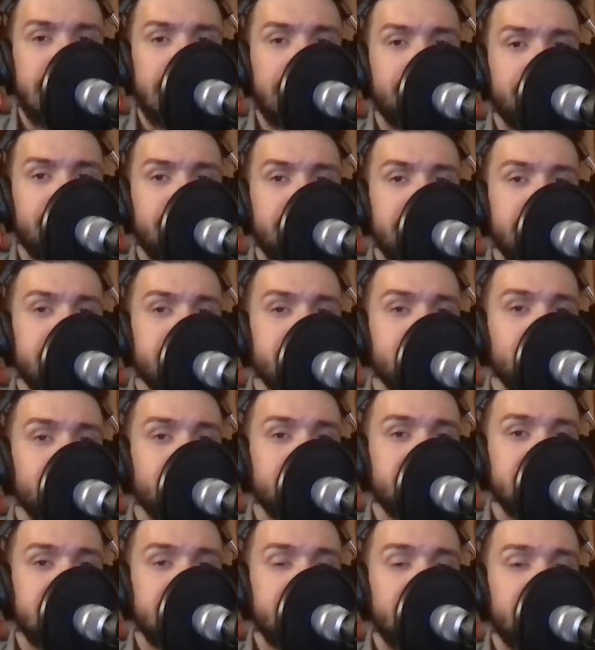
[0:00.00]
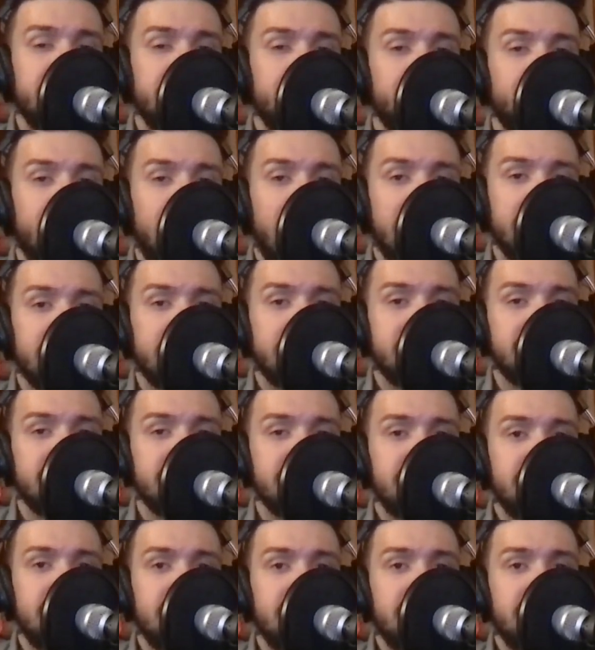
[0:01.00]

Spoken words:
after hitting his own teammate in practice.